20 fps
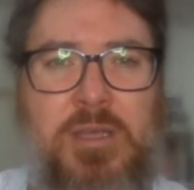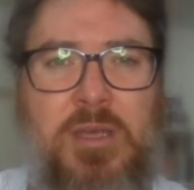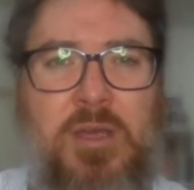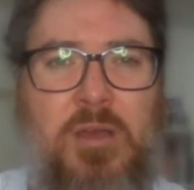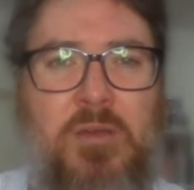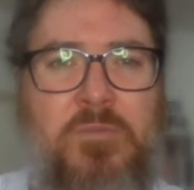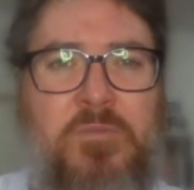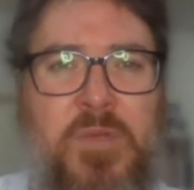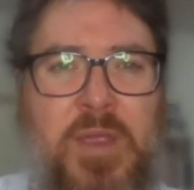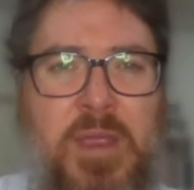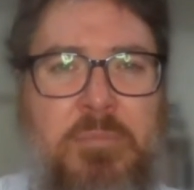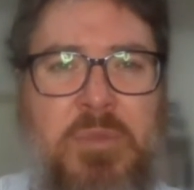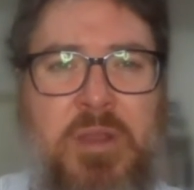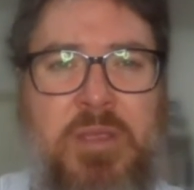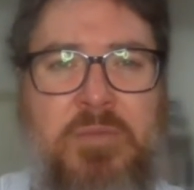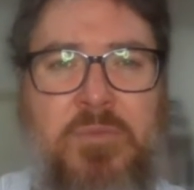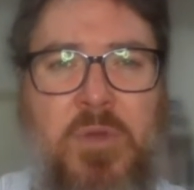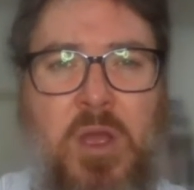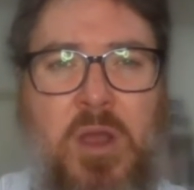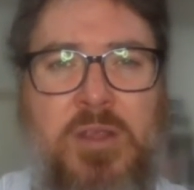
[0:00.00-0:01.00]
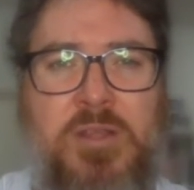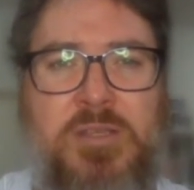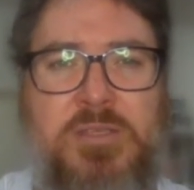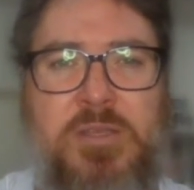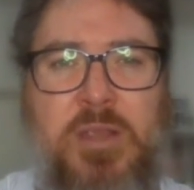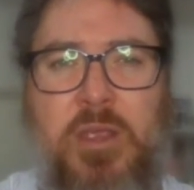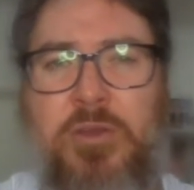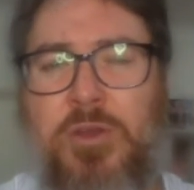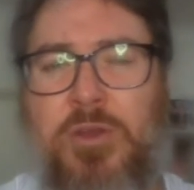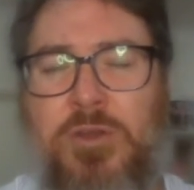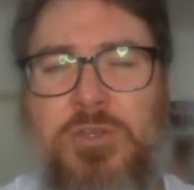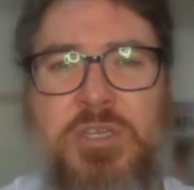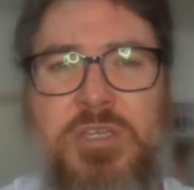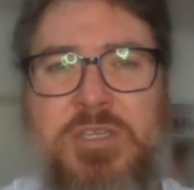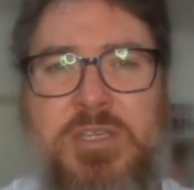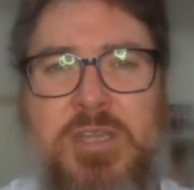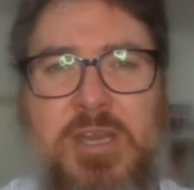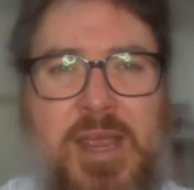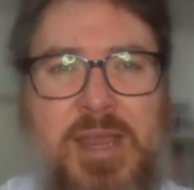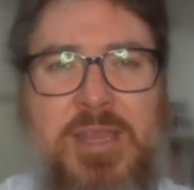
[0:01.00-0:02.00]
of family violence, though, not
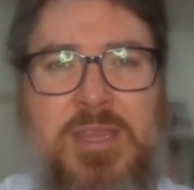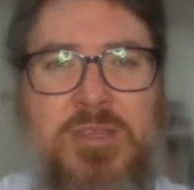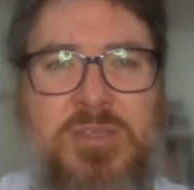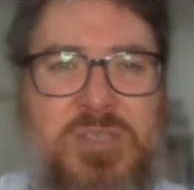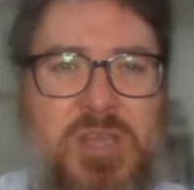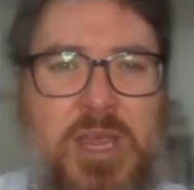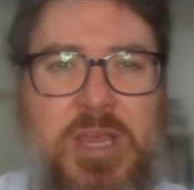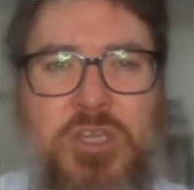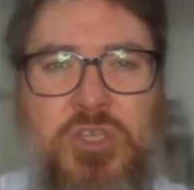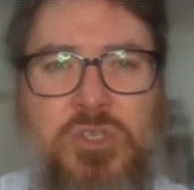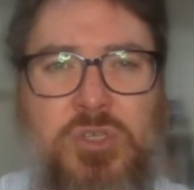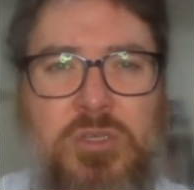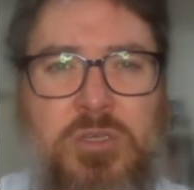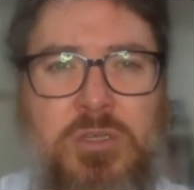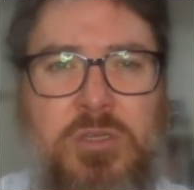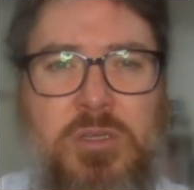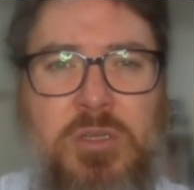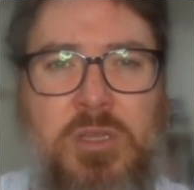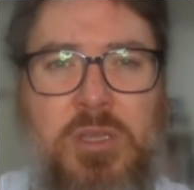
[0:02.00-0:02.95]
just an accusation.